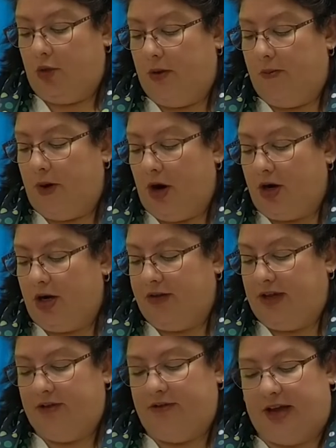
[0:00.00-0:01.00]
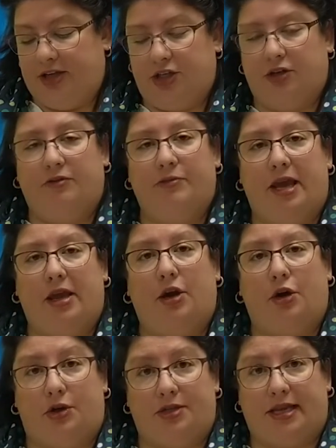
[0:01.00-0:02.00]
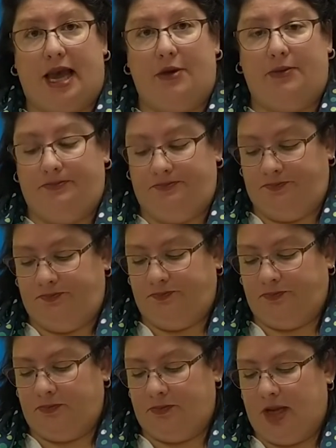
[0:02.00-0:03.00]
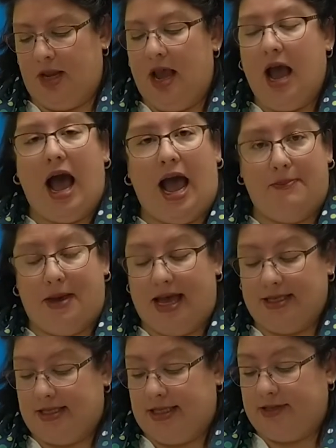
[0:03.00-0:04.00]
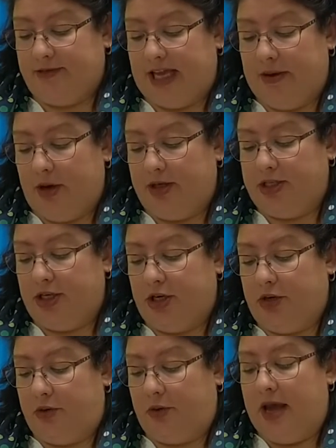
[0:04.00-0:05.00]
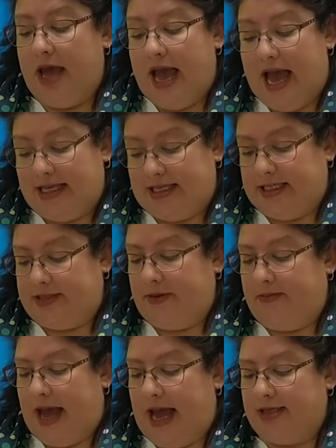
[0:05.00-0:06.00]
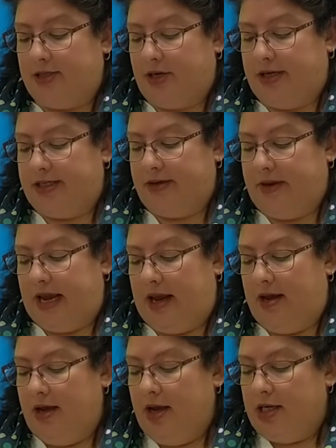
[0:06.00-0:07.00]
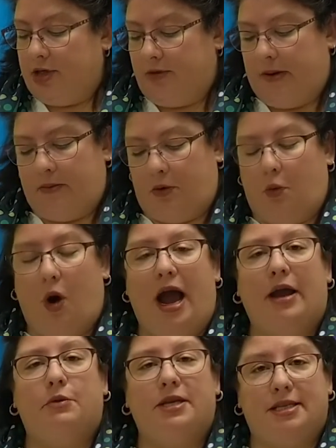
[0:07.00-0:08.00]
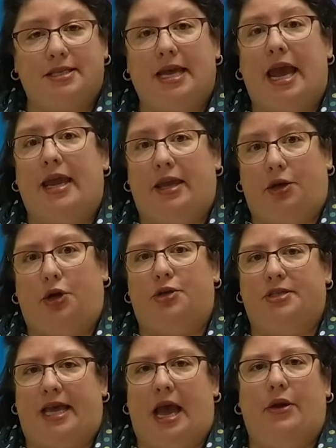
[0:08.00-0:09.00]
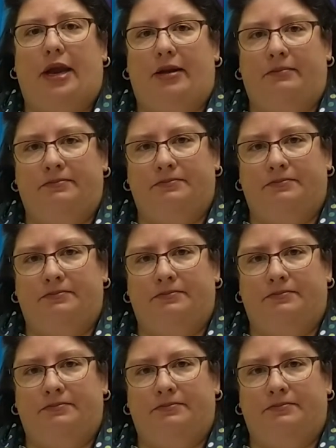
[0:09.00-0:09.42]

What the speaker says: who embark on the adventure of being a Girl Scout. I pass this flame on to you, as it has been passed on to me, to remember why we stay in Girl Scouting.